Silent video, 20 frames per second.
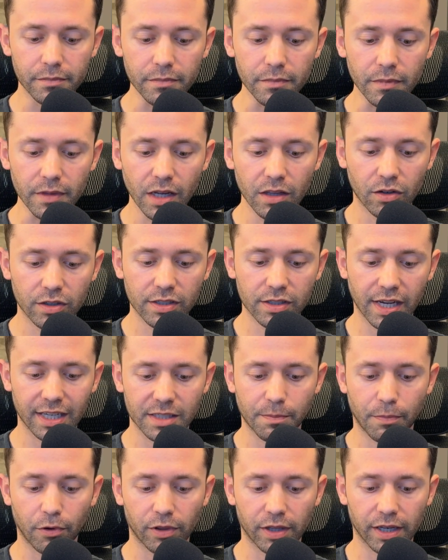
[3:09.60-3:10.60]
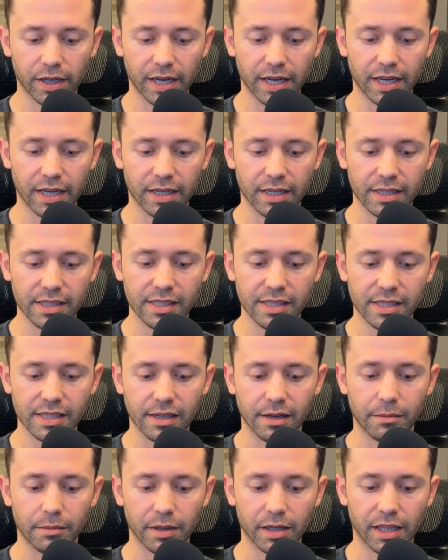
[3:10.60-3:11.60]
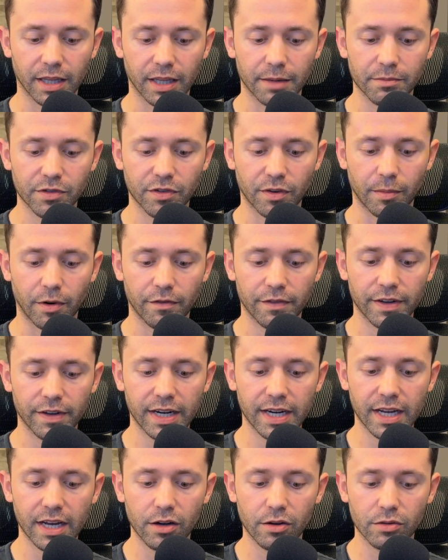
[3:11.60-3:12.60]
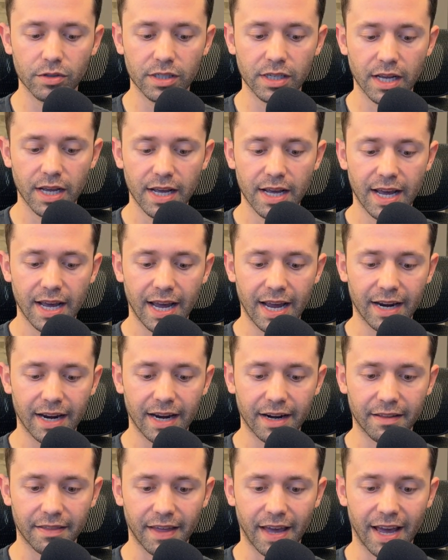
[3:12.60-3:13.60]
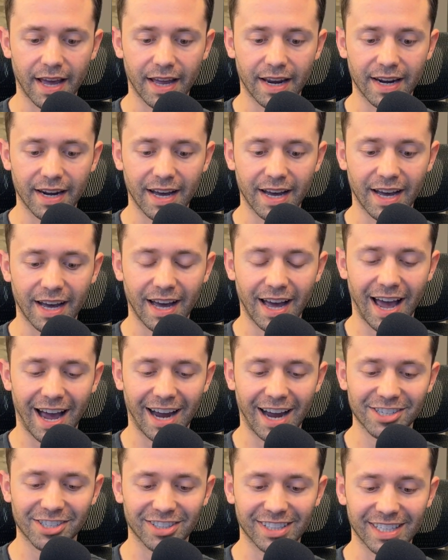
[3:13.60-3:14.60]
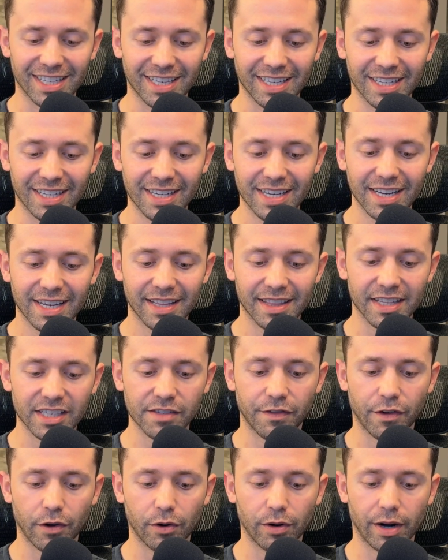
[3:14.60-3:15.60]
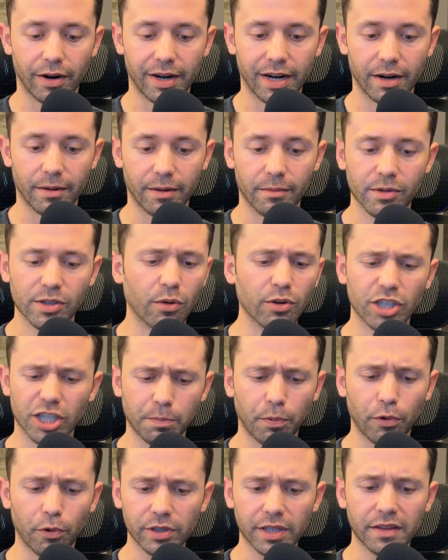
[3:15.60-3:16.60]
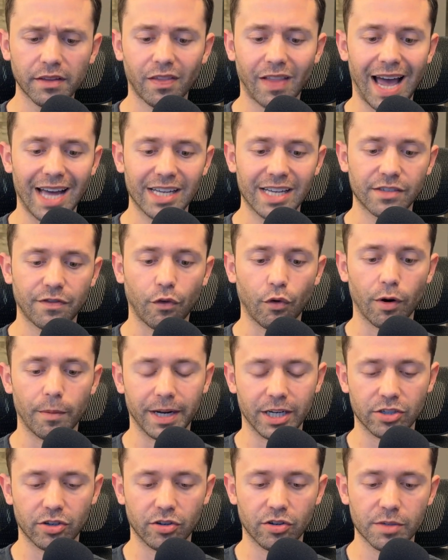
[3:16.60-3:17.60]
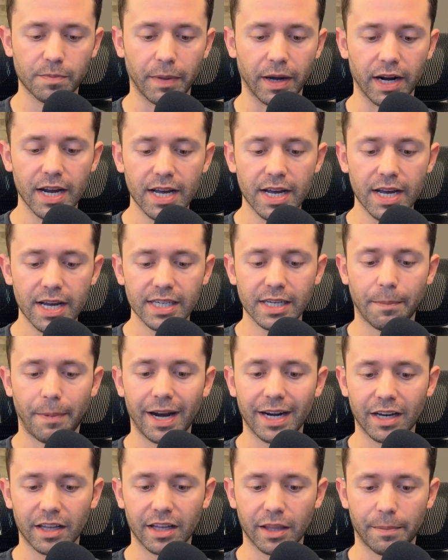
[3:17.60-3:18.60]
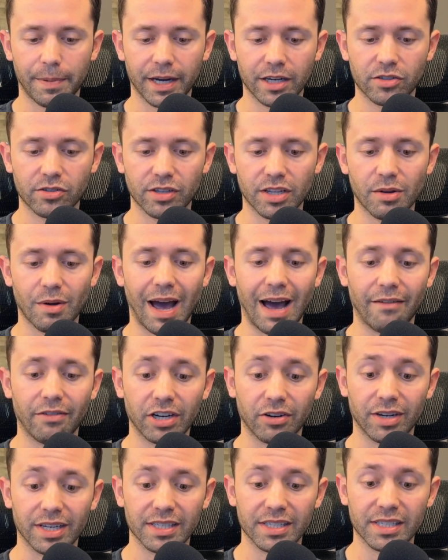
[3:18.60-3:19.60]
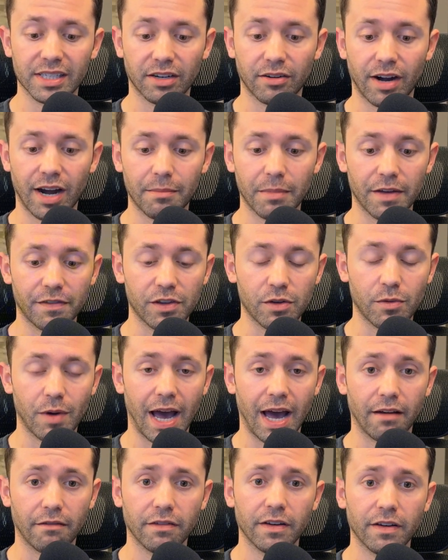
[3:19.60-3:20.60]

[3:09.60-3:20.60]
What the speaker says: Looks like it's pulling in some clips from her videos, and then actually this photo down here. So it just pulled in the last 4 pictures, but depending on the picture that you have on your Instagram, if you have